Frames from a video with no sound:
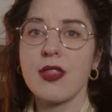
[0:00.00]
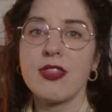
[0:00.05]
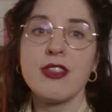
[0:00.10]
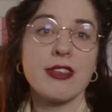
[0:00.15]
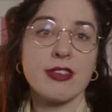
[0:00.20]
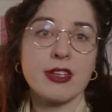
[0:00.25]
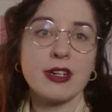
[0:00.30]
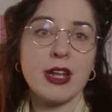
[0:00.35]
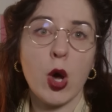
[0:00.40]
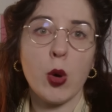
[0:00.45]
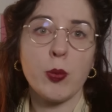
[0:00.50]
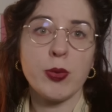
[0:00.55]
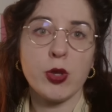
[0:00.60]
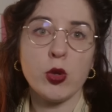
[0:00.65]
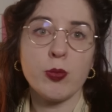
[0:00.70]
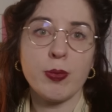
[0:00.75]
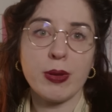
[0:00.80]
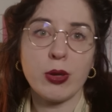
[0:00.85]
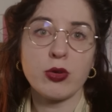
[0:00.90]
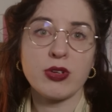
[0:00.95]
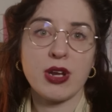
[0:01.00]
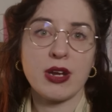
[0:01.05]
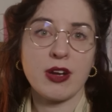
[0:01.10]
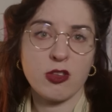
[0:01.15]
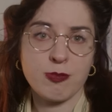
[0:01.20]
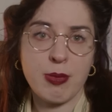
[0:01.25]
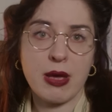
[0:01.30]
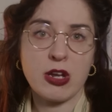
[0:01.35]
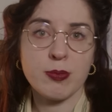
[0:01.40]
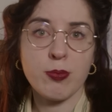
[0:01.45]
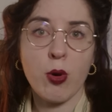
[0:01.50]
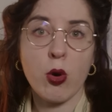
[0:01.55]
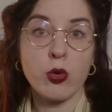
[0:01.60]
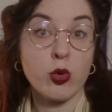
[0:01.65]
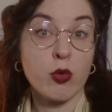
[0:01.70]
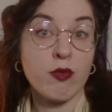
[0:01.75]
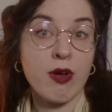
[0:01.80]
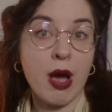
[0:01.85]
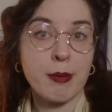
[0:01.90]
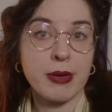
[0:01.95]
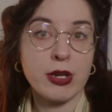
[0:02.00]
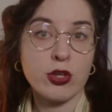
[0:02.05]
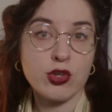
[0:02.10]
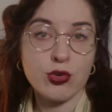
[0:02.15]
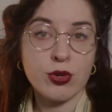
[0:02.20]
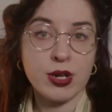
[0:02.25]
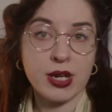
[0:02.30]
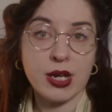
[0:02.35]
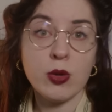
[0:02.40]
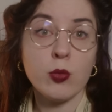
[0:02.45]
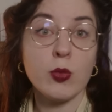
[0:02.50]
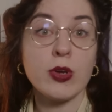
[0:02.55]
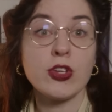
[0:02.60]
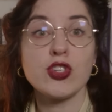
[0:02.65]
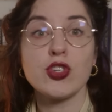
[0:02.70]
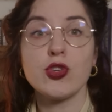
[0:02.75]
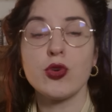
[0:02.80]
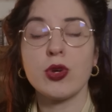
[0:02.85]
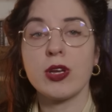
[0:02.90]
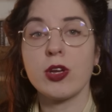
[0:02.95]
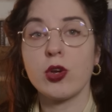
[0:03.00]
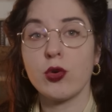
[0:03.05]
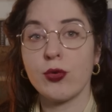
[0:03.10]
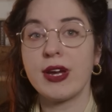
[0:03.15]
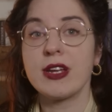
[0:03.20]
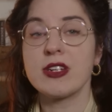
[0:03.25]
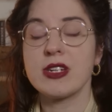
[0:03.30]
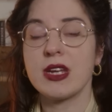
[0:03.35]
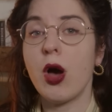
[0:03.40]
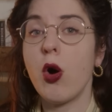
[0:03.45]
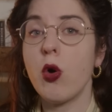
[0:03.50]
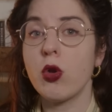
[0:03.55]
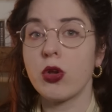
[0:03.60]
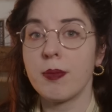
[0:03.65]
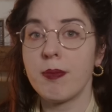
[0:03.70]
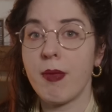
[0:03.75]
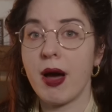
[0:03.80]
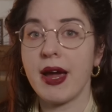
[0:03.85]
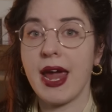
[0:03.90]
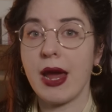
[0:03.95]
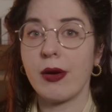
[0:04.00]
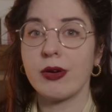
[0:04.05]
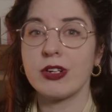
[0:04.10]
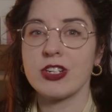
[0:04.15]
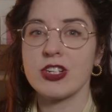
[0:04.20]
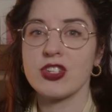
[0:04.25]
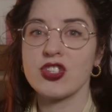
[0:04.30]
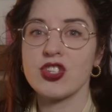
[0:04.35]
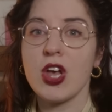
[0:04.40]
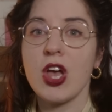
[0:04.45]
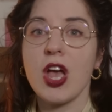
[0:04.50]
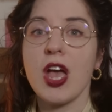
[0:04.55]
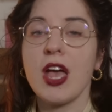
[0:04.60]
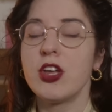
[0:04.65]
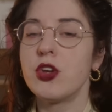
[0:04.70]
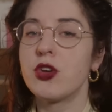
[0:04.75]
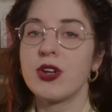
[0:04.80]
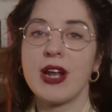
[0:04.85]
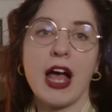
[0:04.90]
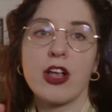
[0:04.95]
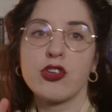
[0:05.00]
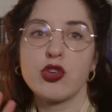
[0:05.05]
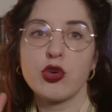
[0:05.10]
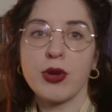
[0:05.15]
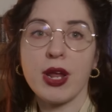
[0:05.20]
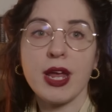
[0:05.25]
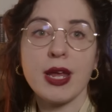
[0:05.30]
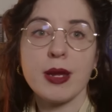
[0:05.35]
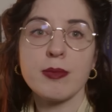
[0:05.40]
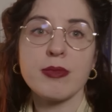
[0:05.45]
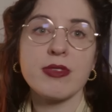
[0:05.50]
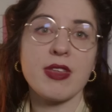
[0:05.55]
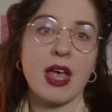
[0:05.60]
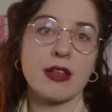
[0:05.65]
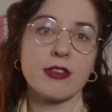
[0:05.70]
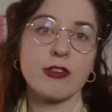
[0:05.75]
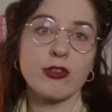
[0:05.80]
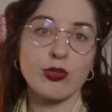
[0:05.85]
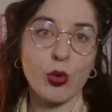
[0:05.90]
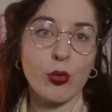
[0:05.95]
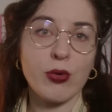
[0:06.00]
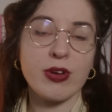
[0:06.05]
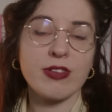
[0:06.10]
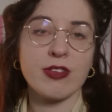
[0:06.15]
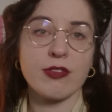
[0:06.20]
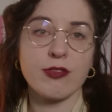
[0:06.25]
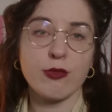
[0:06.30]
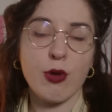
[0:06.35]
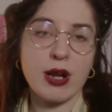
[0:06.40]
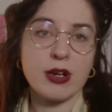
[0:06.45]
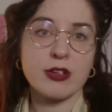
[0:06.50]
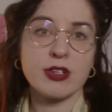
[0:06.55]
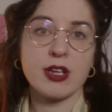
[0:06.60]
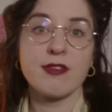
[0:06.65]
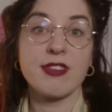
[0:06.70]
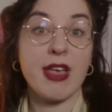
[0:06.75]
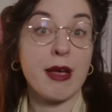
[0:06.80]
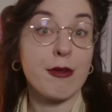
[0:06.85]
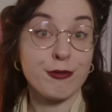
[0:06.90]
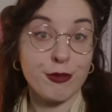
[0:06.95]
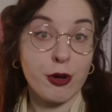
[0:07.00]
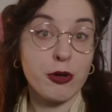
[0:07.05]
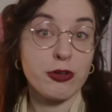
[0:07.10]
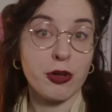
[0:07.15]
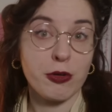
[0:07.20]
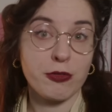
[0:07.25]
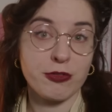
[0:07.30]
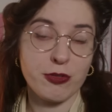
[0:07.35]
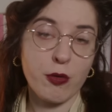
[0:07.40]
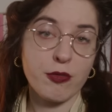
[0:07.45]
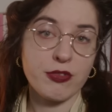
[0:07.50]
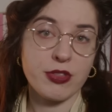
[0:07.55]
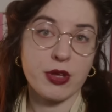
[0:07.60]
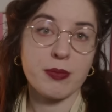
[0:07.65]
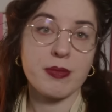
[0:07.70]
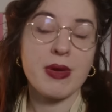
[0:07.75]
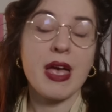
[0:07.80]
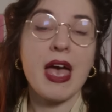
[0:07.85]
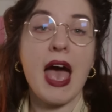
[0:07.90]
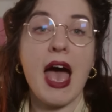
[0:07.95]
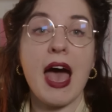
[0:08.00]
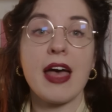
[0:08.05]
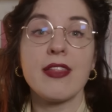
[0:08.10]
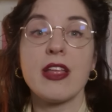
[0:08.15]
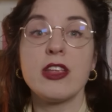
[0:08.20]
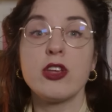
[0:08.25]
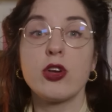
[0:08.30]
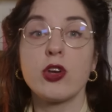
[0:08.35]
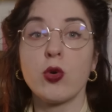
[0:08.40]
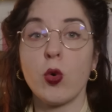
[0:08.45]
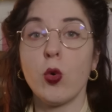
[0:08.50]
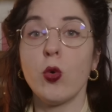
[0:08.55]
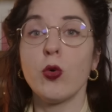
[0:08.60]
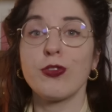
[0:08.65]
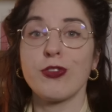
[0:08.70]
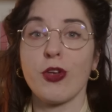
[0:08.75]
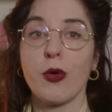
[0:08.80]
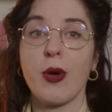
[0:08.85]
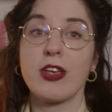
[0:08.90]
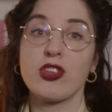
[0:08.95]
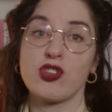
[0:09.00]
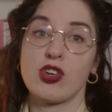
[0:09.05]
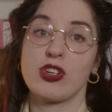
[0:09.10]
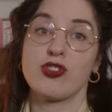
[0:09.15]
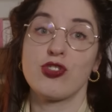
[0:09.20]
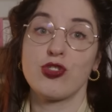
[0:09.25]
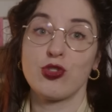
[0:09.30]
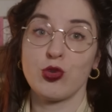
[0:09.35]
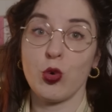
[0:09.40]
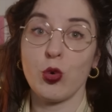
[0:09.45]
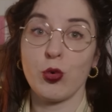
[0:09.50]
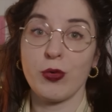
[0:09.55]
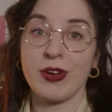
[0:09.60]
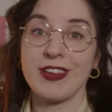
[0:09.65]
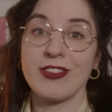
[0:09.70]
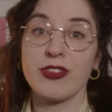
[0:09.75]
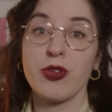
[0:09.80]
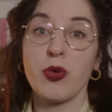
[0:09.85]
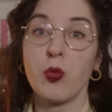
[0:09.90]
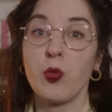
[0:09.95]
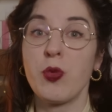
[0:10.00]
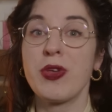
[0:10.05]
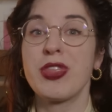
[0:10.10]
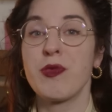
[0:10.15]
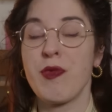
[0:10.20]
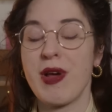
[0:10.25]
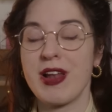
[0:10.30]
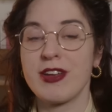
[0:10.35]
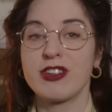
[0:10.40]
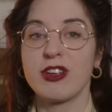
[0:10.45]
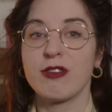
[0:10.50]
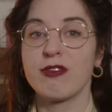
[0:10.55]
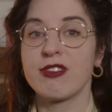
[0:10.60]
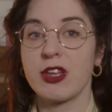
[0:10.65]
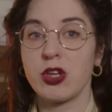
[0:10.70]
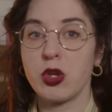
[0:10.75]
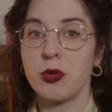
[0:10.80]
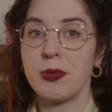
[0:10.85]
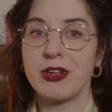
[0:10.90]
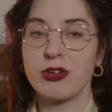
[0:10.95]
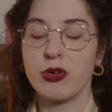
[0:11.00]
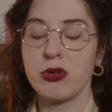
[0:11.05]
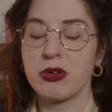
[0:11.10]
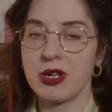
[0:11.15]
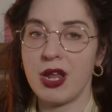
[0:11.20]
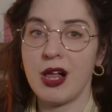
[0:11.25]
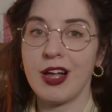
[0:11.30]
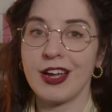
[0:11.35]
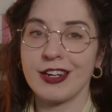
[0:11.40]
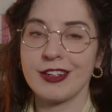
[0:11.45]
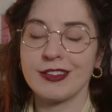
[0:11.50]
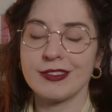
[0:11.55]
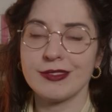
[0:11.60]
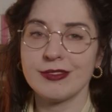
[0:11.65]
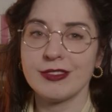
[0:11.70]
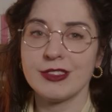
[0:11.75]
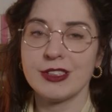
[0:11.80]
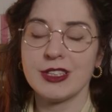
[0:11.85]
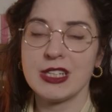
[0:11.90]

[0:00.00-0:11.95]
This can help you build and expand upon your family tree, which you can create on MyHeritage. You can add your names and stories of relatives and photos of them, and then you can also exchange stories with the relatives that you meet online.